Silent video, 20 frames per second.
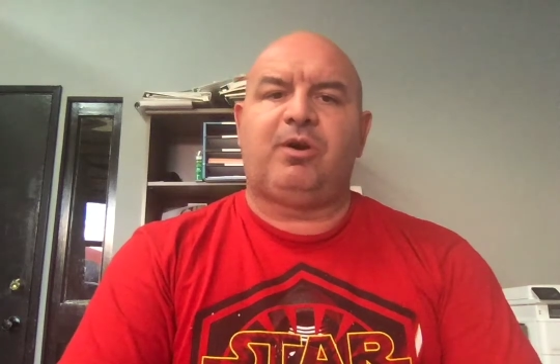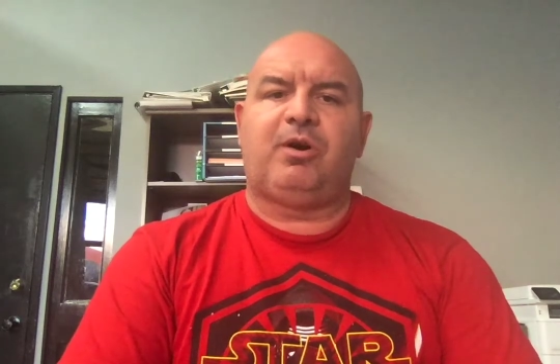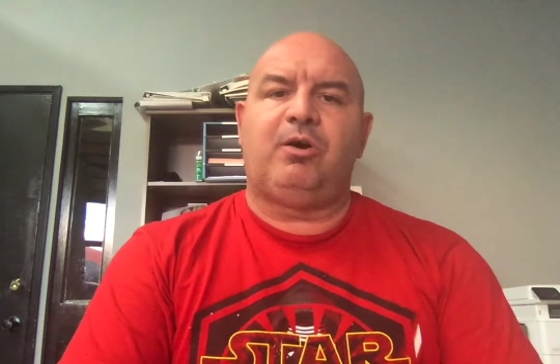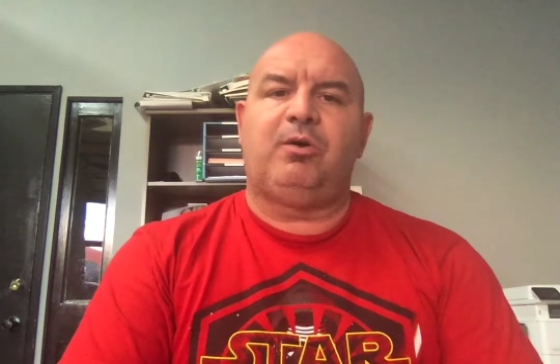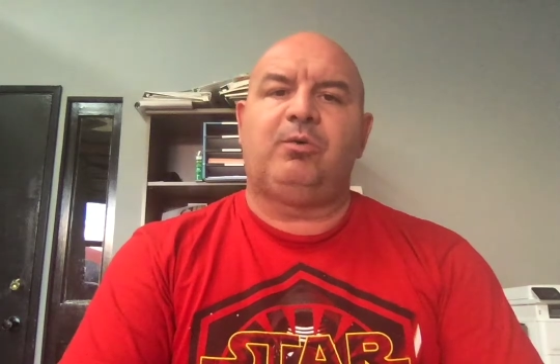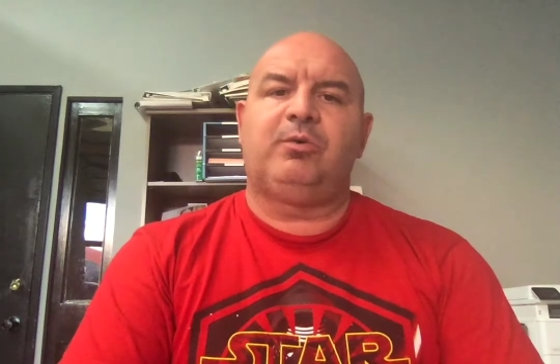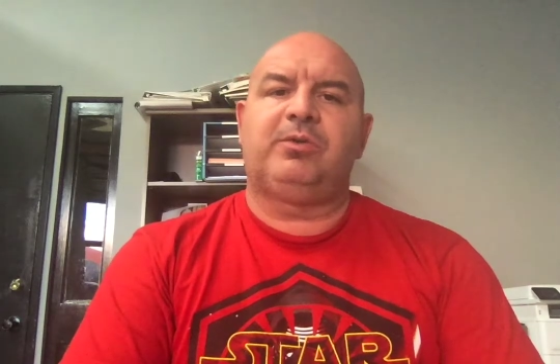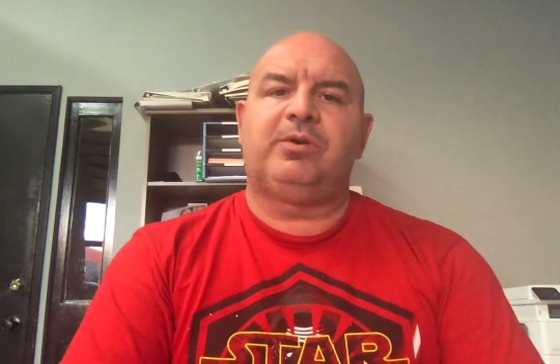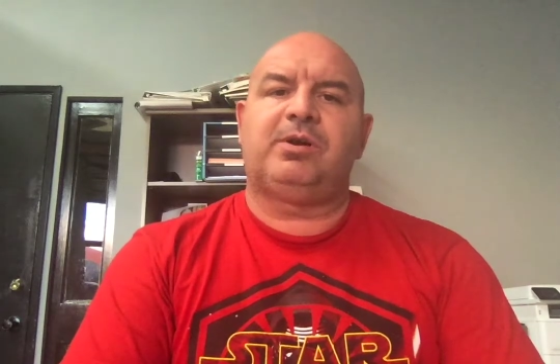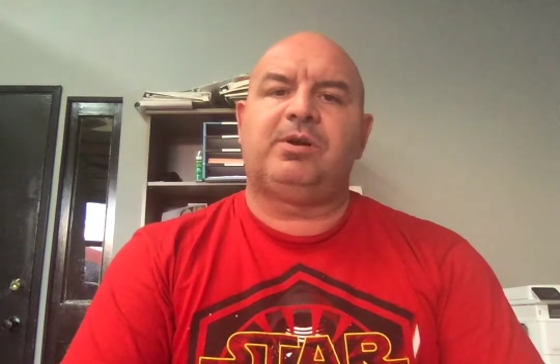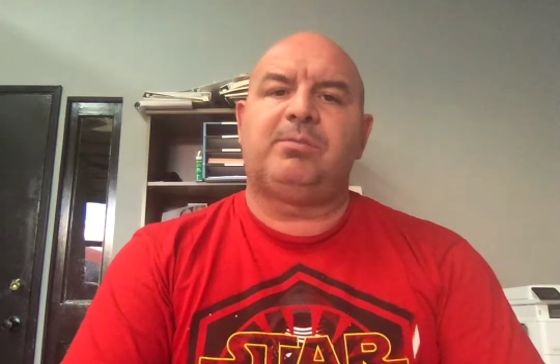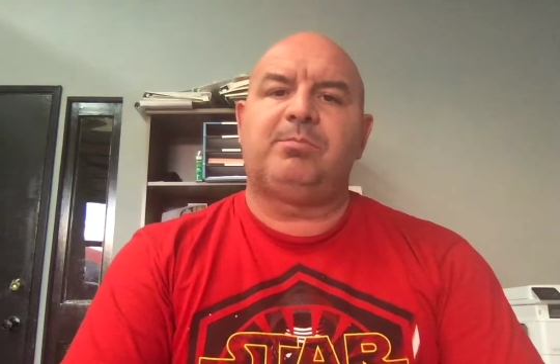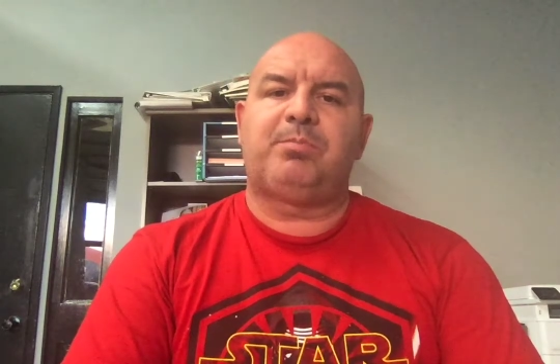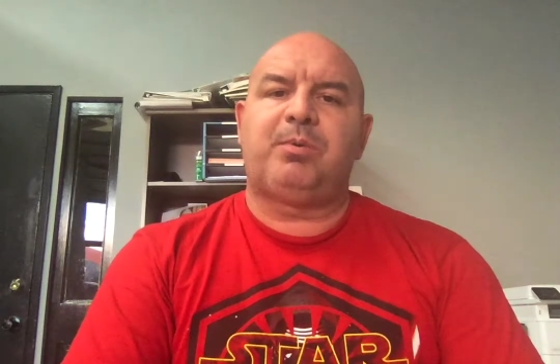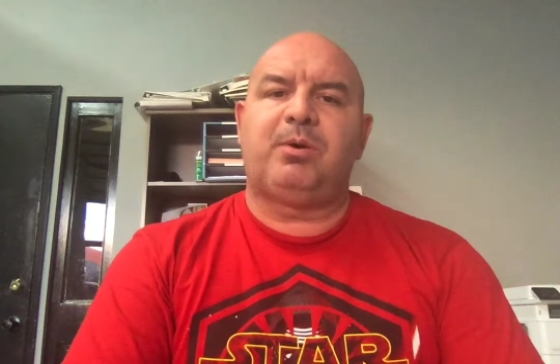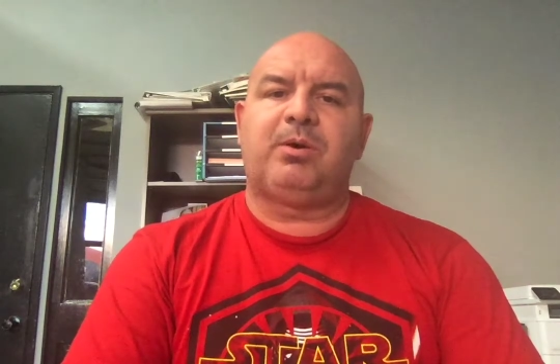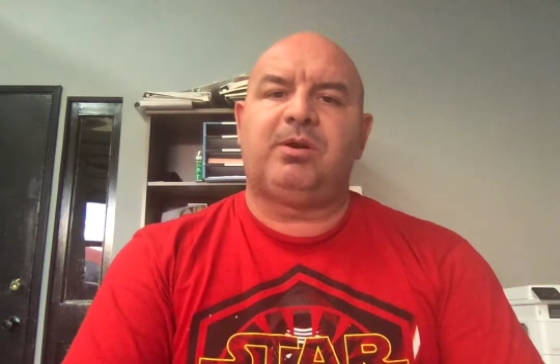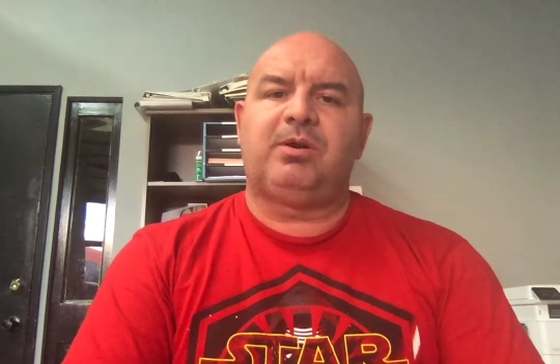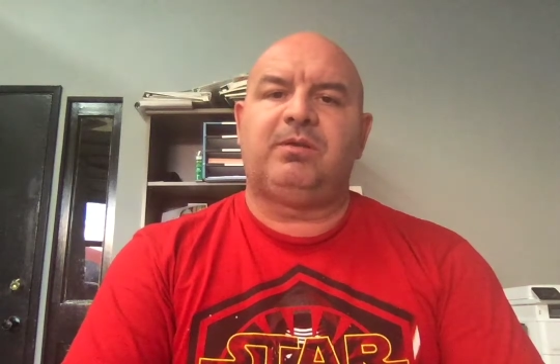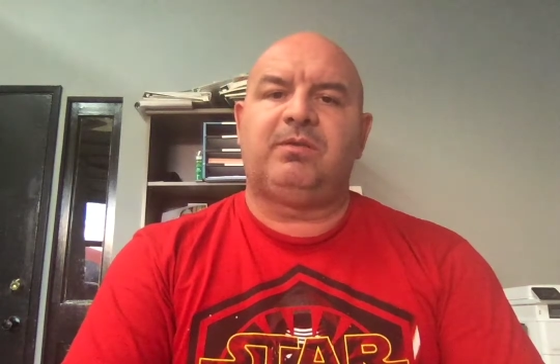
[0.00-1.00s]
all the
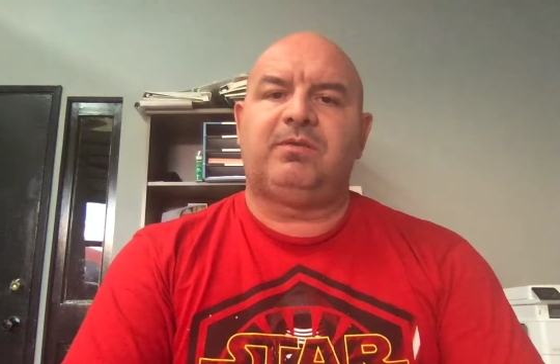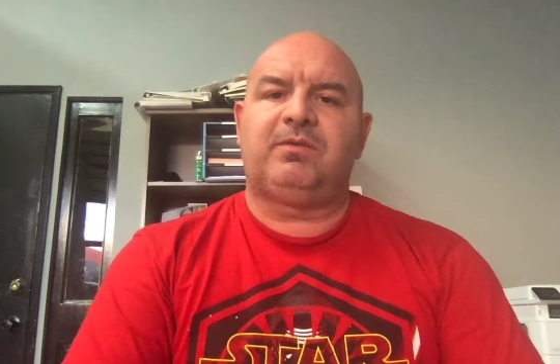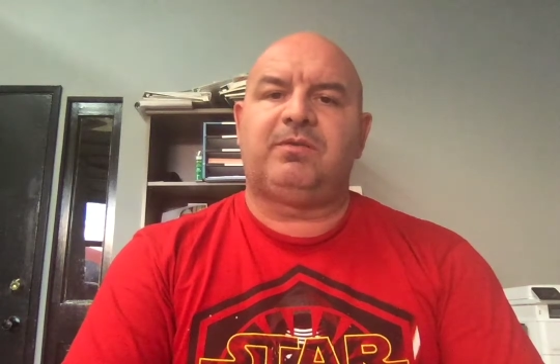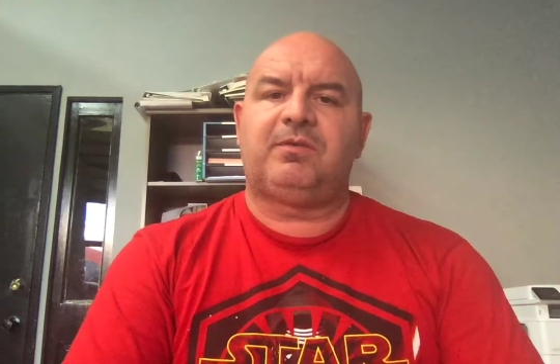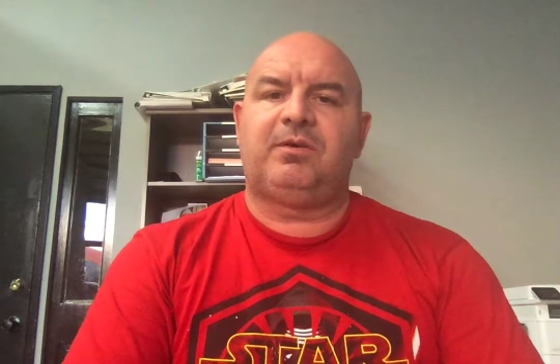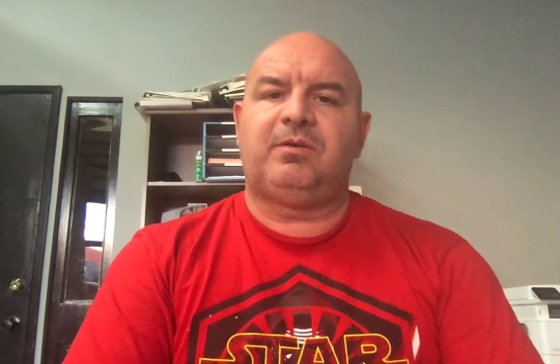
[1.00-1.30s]
components